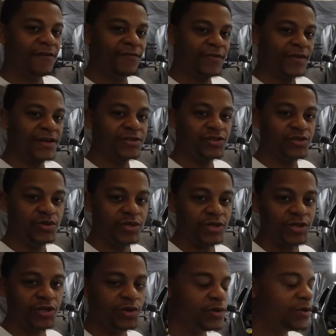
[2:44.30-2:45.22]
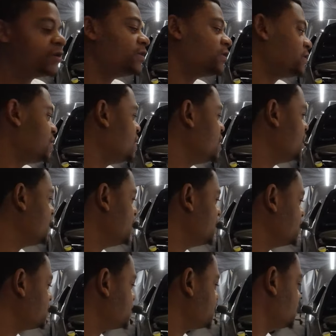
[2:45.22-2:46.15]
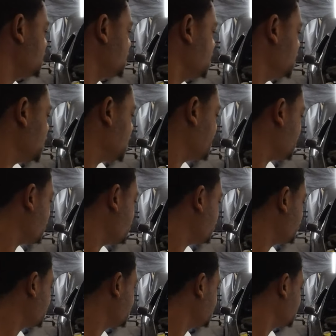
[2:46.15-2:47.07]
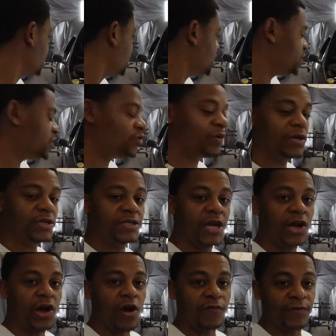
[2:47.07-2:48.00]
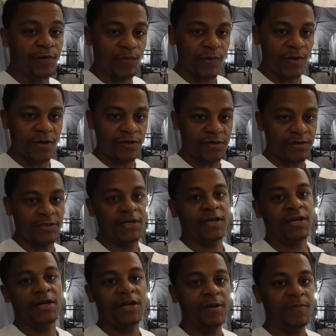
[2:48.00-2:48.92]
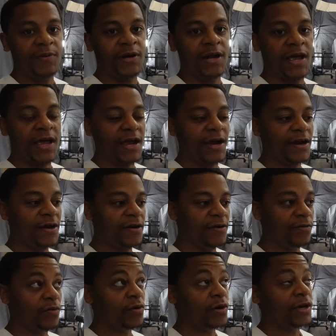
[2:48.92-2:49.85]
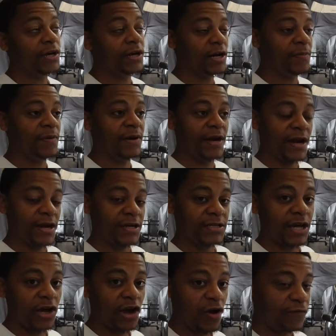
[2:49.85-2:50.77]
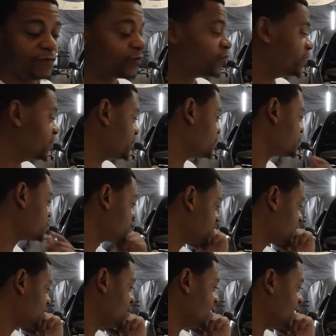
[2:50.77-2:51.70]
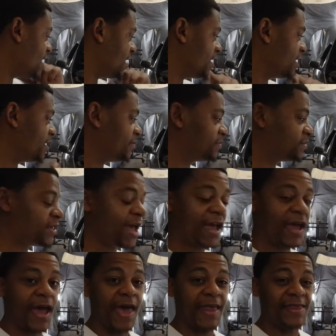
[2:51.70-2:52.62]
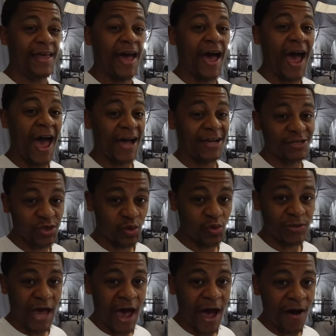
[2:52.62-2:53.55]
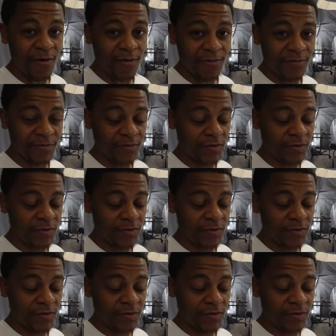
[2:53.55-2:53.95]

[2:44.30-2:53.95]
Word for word: of things you can do it is number one, you want to take off the wheels, get it up in the air, or get it up in the air, take off the wheels, um, take the axles out.